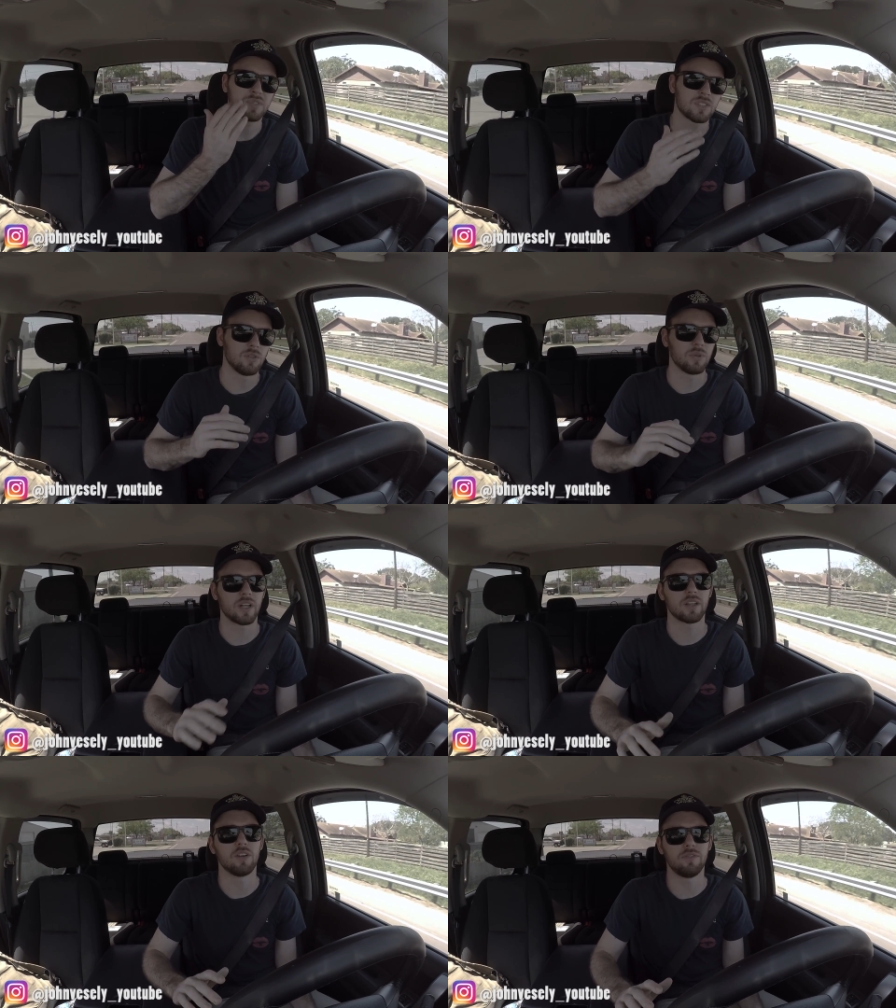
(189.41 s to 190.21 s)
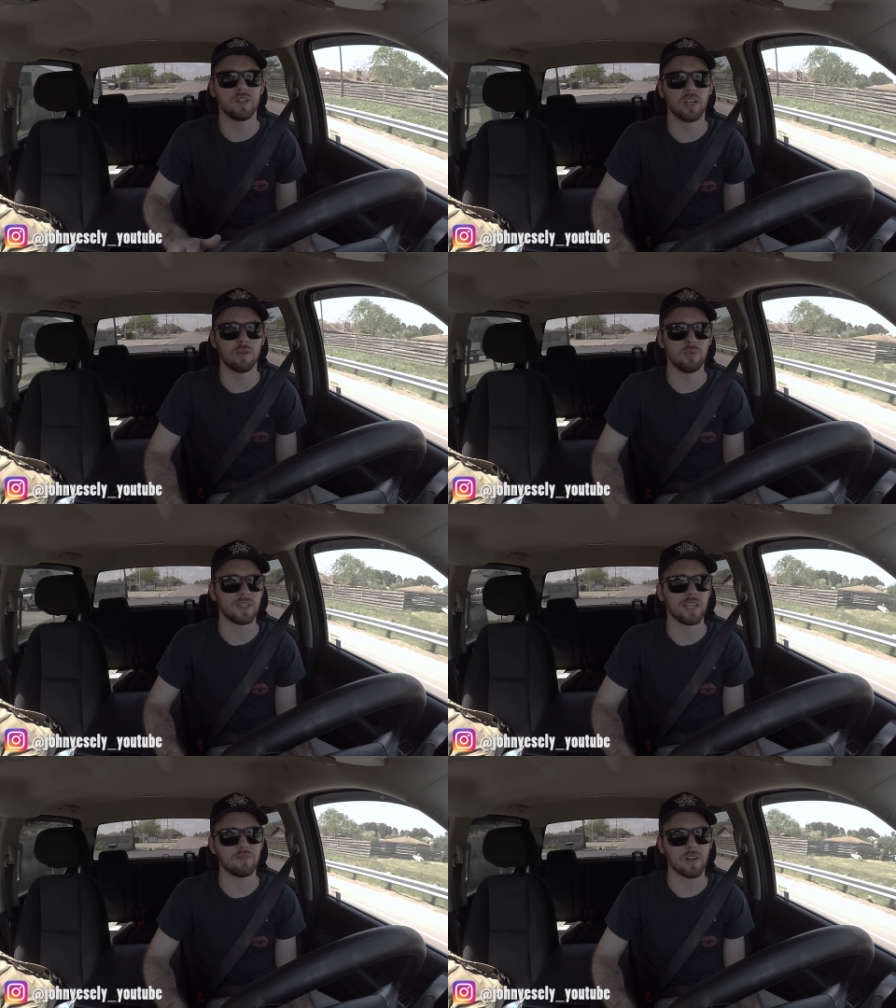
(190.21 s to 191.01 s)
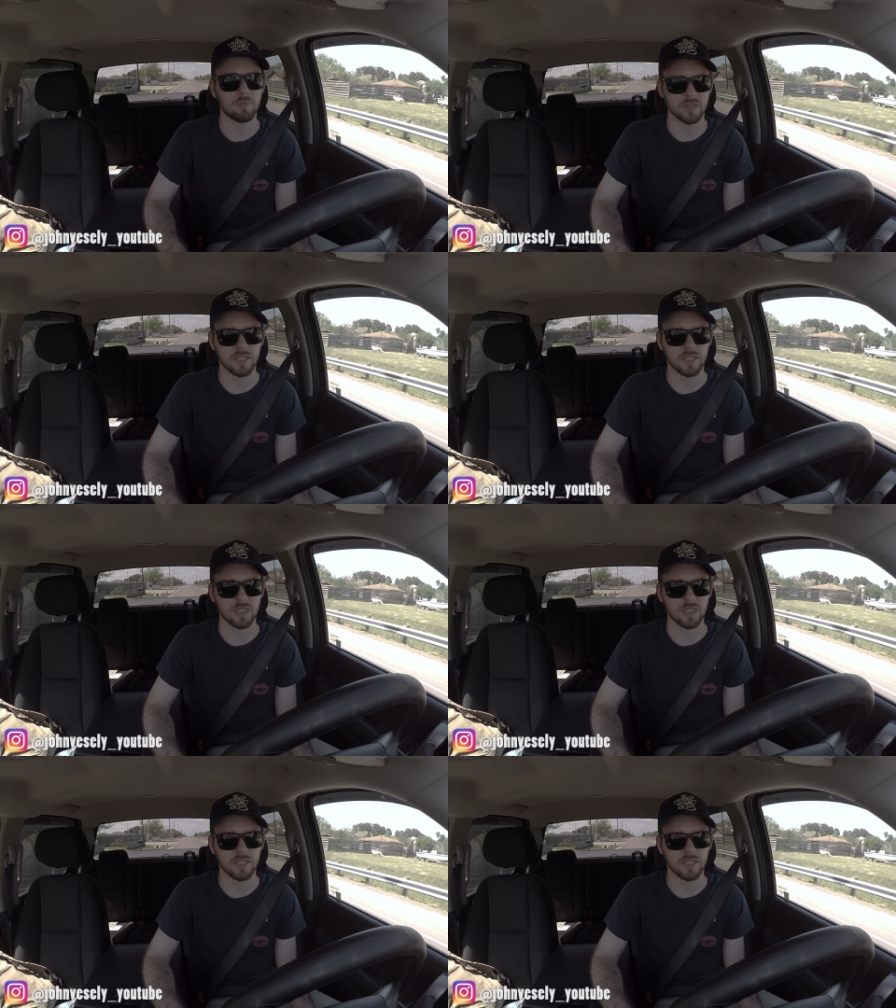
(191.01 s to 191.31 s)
So when I go fill it up with 85%